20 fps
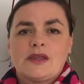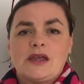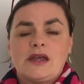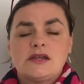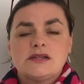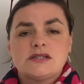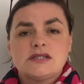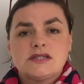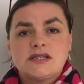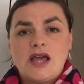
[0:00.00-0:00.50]

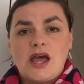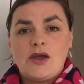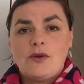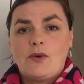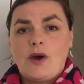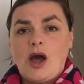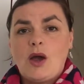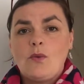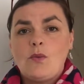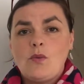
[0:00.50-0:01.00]
So
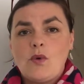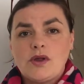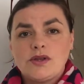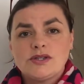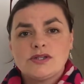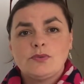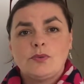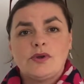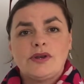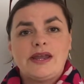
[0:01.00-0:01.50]
I
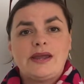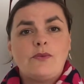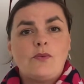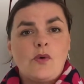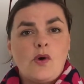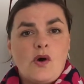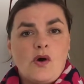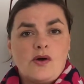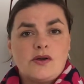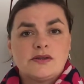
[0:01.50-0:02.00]
wonder what it
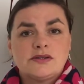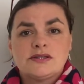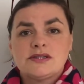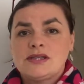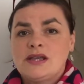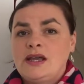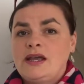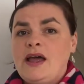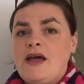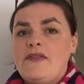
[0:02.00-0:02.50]
was
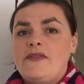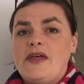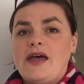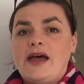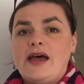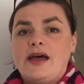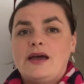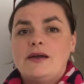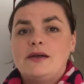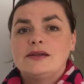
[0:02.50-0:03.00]

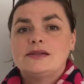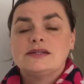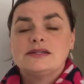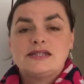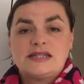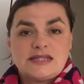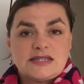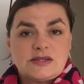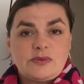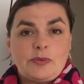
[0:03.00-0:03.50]
that
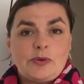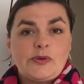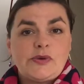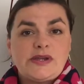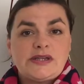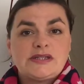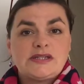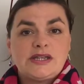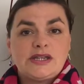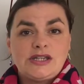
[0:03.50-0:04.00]

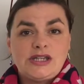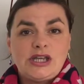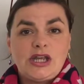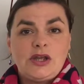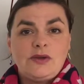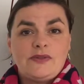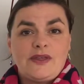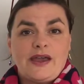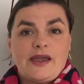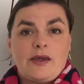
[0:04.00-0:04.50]
disappointed
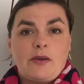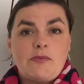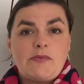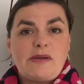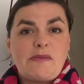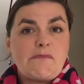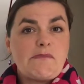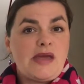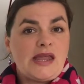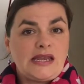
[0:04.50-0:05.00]
you. There can be
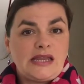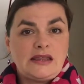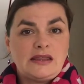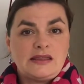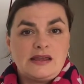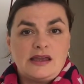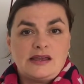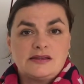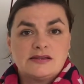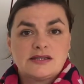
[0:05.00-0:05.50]
many
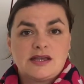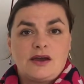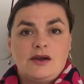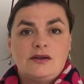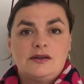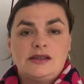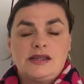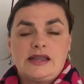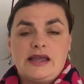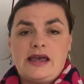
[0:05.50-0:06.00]
things,
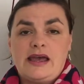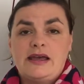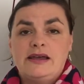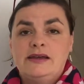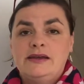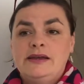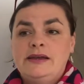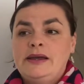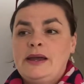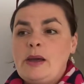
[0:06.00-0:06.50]
can't there?
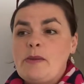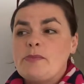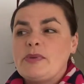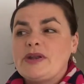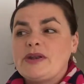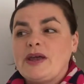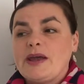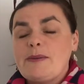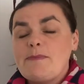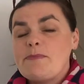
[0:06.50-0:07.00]
But
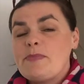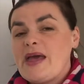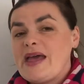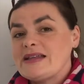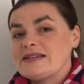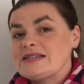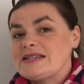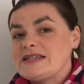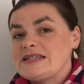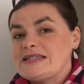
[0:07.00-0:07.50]
I
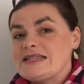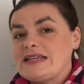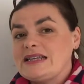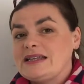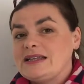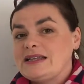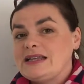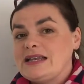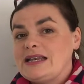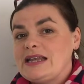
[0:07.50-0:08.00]
bet it
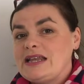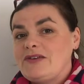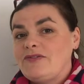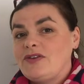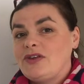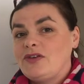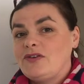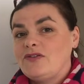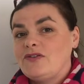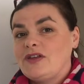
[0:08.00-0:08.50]
didn't leave
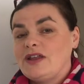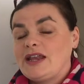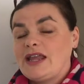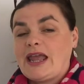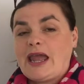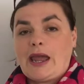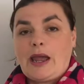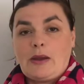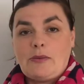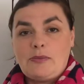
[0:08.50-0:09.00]
you feeling
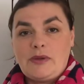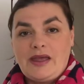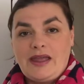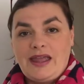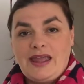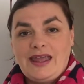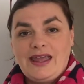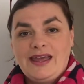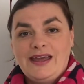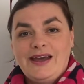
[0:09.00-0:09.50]

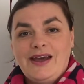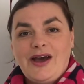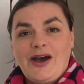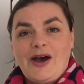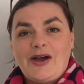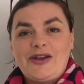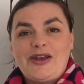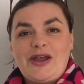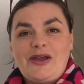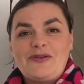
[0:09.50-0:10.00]
happy.
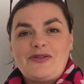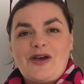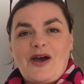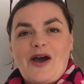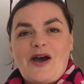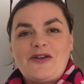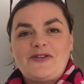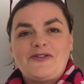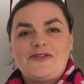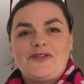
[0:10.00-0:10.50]
I know that
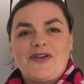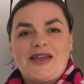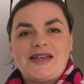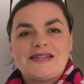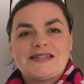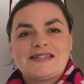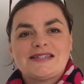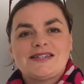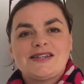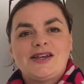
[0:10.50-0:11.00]
I
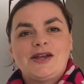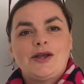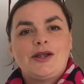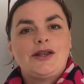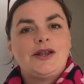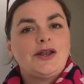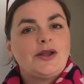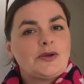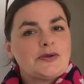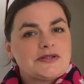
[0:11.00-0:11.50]
faced
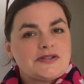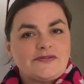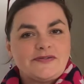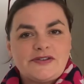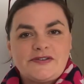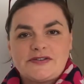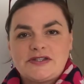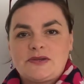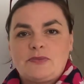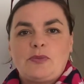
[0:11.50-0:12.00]
lots of
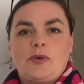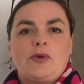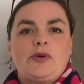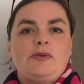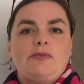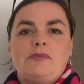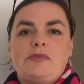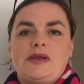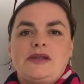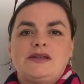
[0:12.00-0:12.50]

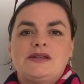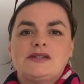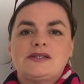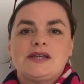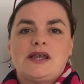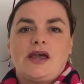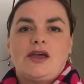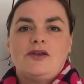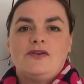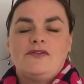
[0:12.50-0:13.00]
disappointment
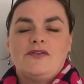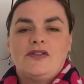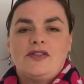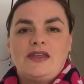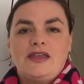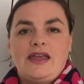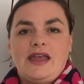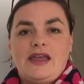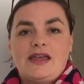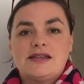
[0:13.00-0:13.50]
over the
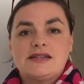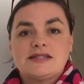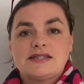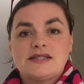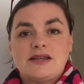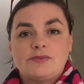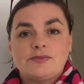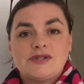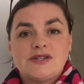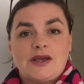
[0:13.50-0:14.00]
years,
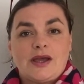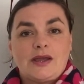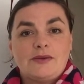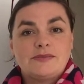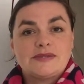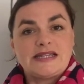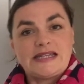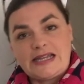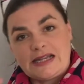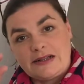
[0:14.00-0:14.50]

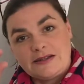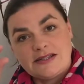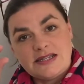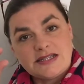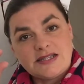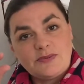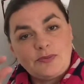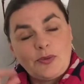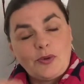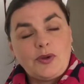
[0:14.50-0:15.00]
sometimes little
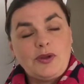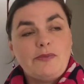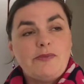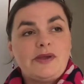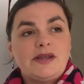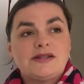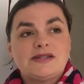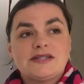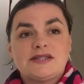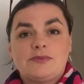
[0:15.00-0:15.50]

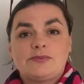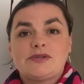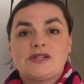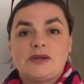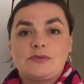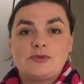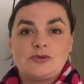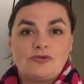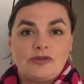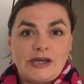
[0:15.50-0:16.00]
disappointments,
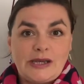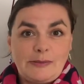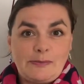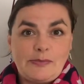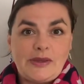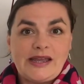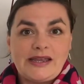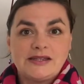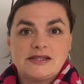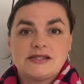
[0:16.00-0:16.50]
sometimes really
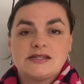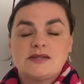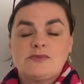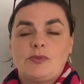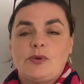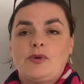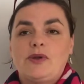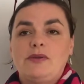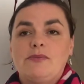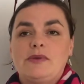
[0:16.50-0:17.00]
big
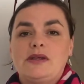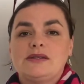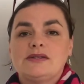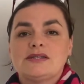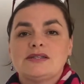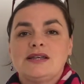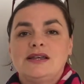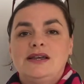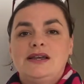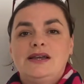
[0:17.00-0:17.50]

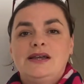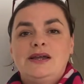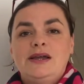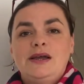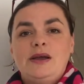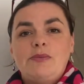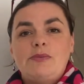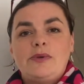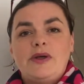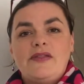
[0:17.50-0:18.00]
disappointments,
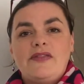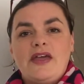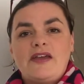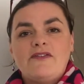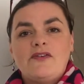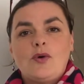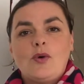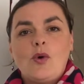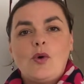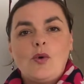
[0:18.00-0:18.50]
but they've
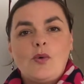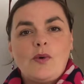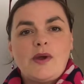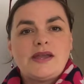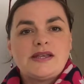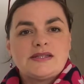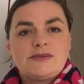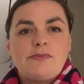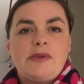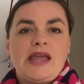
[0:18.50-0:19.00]

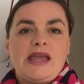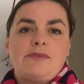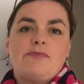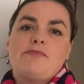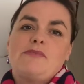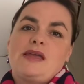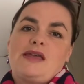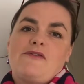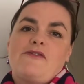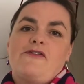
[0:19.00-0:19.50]
always made
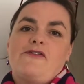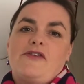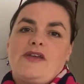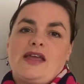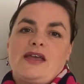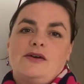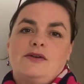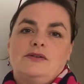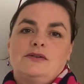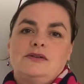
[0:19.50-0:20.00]
me
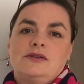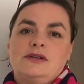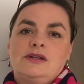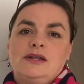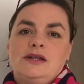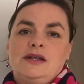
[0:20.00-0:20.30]
feel